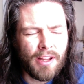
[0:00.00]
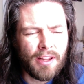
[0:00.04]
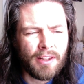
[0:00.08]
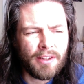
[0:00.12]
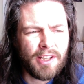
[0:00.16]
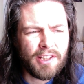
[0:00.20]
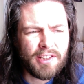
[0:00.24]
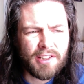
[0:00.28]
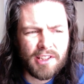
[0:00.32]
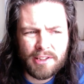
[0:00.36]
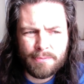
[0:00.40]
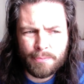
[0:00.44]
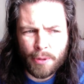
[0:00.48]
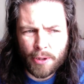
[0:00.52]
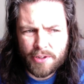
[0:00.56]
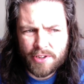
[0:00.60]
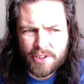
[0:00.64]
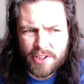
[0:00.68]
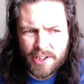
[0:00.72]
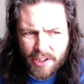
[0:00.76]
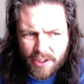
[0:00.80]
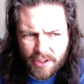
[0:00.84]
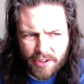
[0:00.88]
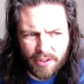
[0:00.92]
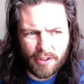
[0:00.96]
This is
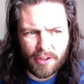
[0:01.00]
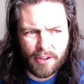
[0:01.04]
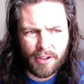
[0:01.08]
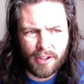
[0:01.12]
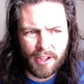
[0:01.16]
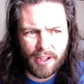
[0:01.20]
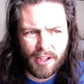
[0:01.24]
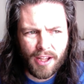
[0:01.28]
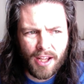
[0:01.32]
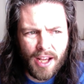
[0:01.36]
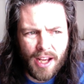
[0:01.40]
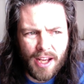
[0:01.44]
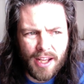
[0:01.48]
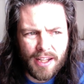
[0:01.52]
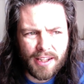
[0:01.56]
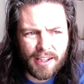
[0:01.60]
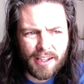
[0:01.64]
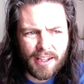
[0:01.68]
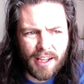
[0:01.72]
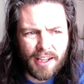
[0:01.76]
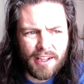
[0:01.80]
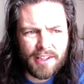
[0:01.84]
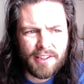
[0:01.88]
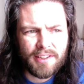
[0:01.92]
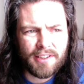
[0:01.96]
particularly the
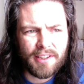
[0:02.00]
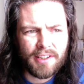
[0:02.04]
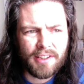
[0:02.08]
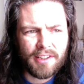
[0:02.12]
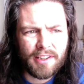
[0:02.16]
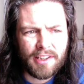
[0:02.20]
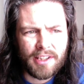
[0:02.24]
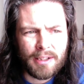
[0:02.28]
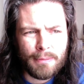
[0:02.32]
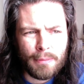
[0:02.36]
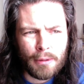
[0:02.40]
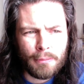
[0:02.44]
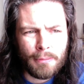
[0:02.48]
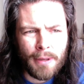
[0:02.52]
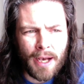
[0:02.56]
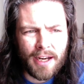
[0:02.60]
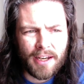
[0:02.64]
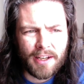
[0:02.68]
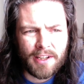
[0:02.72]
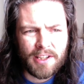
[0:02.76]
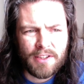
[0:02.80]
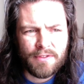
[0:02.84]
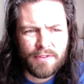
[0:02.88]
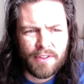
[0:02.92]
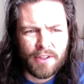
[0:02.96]
case in the
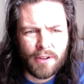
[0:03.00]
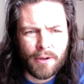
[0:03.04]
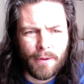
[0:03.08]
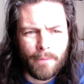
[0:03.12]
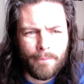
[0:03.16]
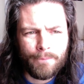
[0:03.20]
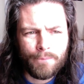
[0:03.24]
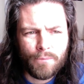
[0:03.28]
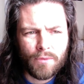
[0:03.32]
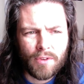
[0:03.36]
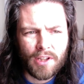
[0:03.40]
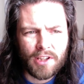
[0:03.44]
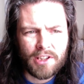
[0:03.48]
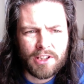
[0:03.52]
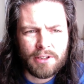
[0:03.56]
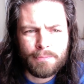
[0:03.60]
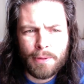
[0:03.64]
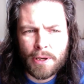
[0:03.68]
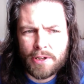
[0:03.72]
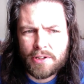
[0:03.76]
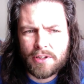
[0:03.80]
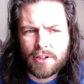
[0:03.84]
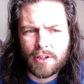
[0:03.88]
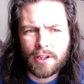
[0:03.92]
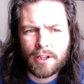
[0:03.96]
diplomatic sphere,
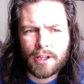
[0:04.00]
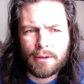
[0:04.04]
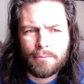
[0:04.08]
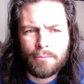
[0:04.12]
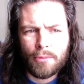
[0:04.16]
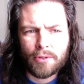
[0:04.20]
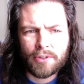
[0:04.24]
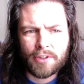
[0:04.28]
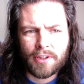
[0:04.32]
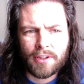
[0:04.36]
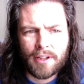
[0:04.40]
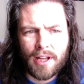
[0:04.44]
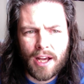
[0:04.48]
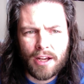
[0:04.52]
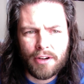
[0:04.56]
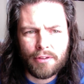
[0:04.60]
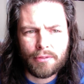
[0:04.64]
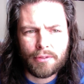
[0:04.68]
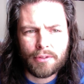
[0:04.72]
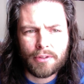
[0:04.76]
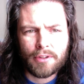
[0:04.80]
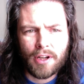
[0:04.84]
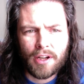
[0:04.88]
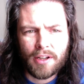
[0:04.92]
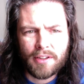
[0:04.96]
especially in
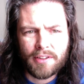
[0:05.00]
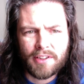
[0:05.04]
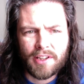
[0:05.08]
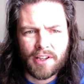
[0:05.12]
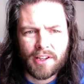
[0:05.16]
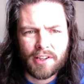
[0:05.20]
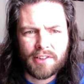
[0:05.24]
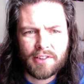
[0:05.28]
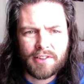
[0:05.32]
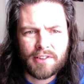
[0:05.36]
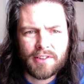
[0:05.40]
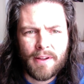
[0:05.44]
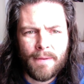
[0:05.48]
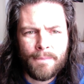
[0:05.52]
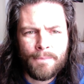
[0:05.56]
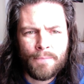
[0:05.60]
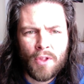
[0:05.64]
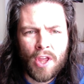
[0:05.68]
multilateral contexts.